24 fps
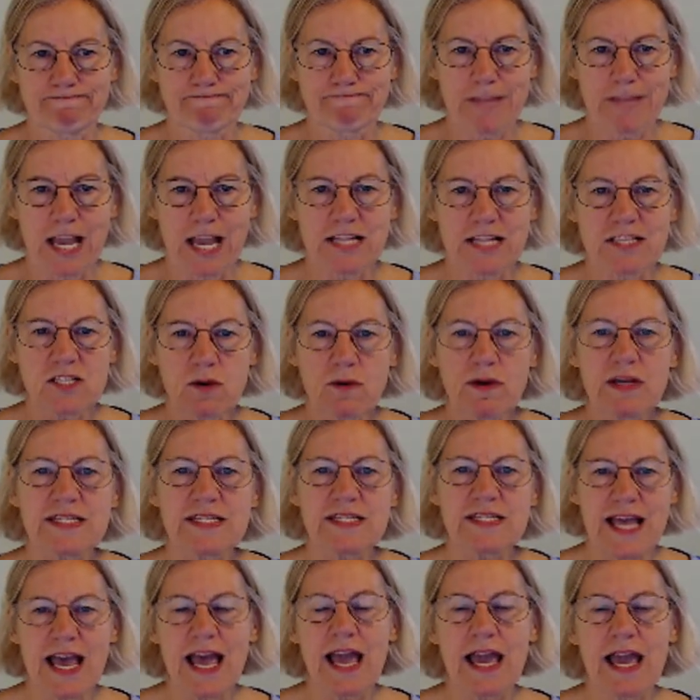And so I
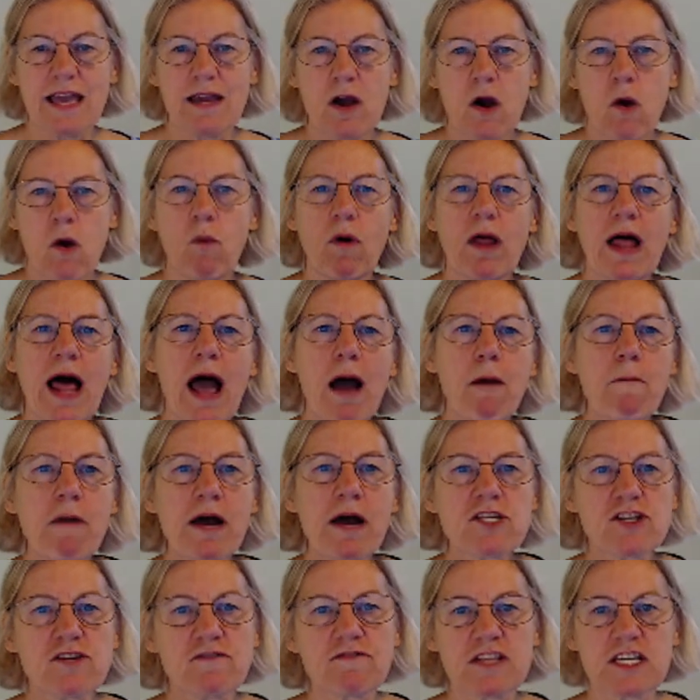say, well, how
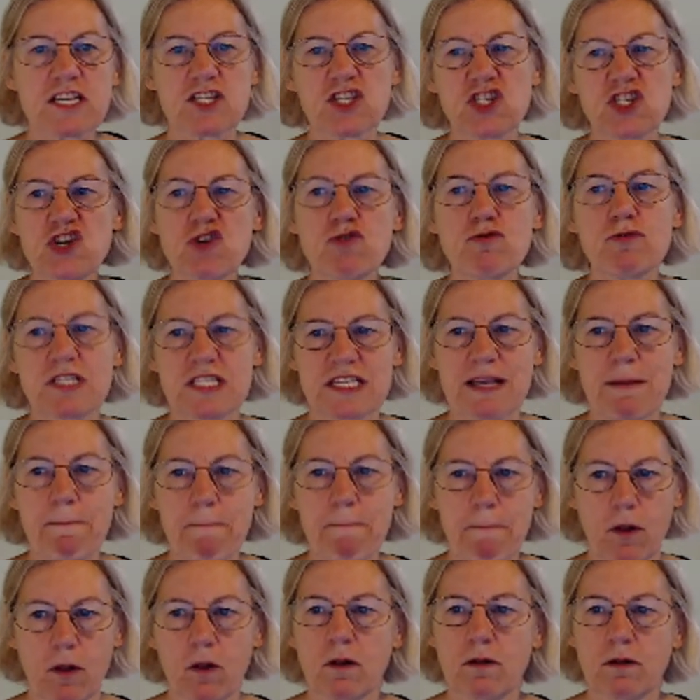much of this new
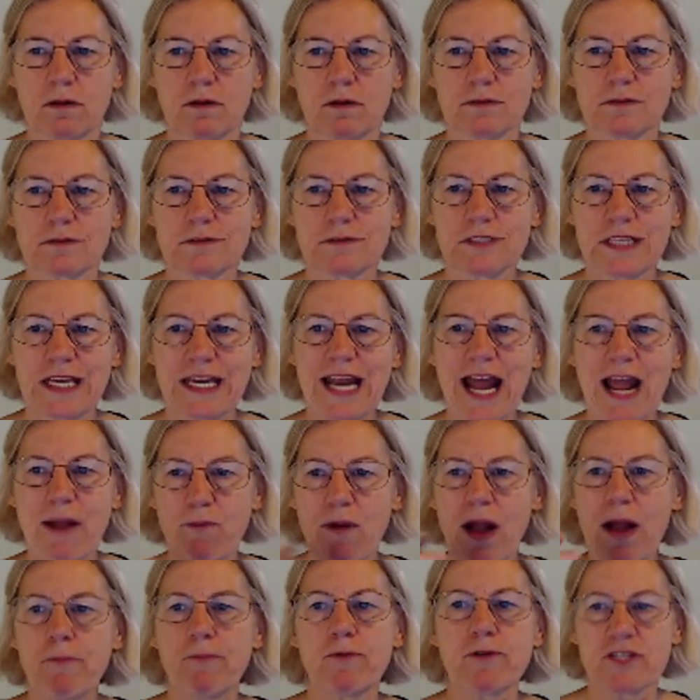symbol can I
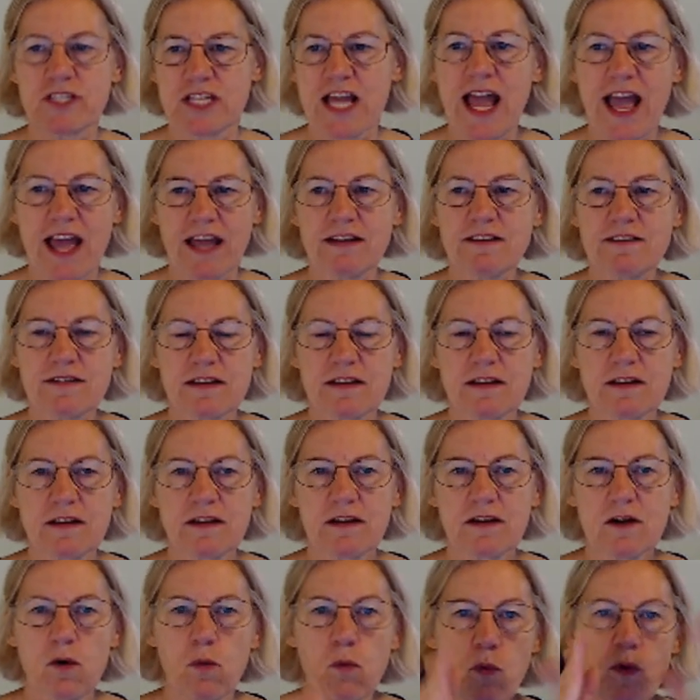represent
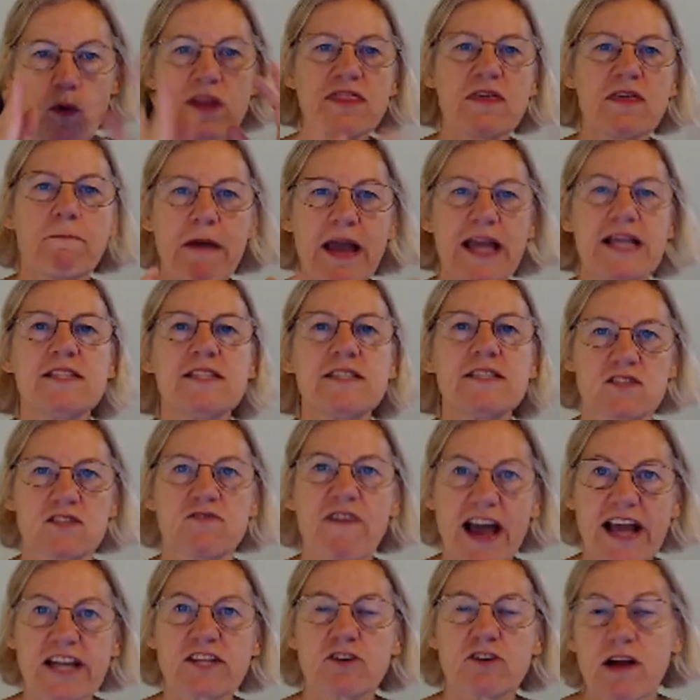with the basis
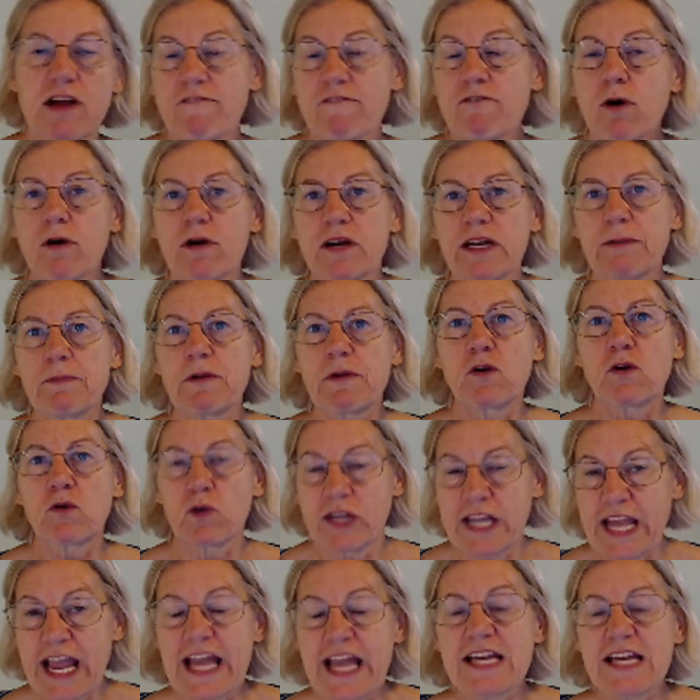vector I've already
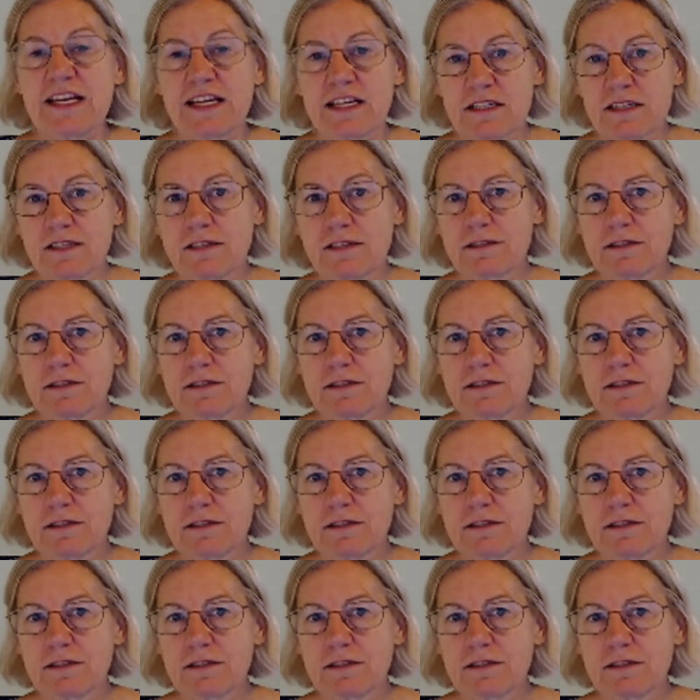created?